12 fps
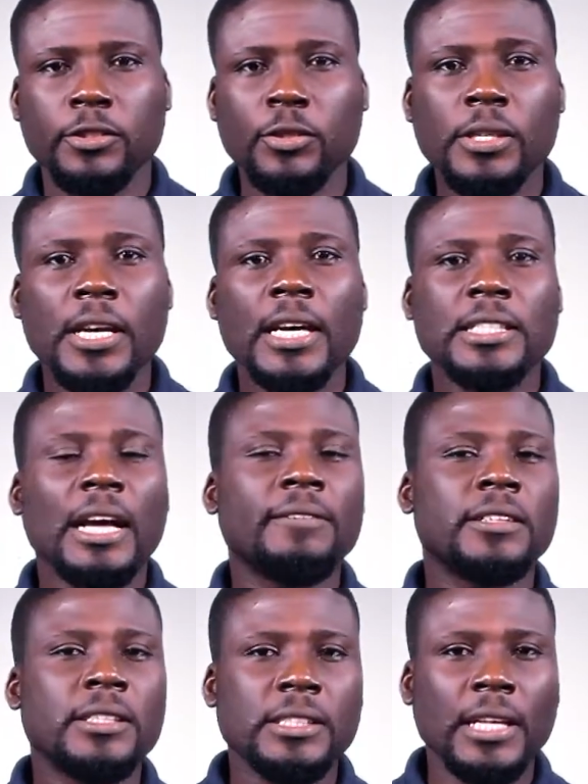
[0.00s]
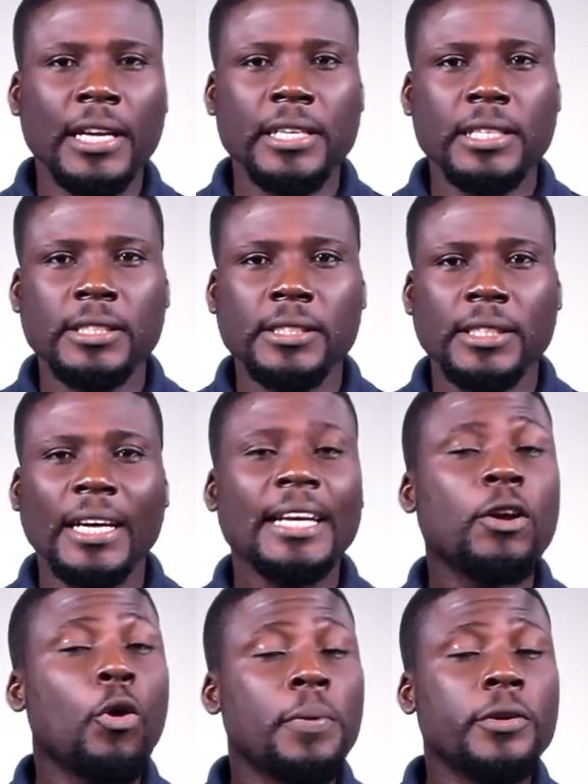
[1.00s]
Two years after the studies,
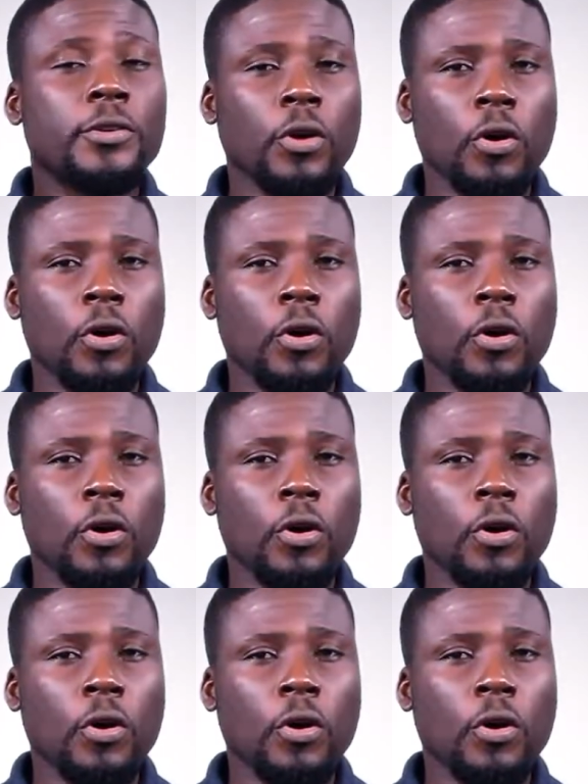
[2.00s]
it opened